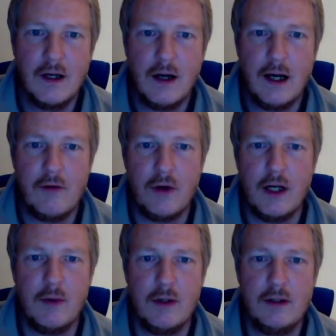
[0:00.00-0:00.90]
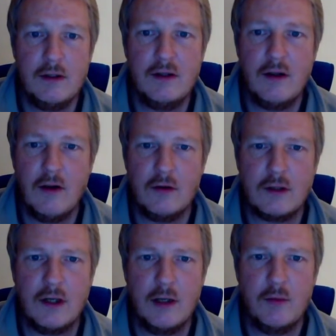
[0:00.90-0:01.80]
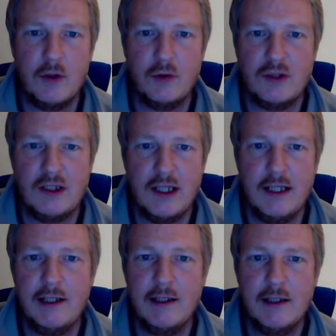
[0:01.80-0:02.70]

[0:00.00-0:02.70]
Hi Raymond, long time no see.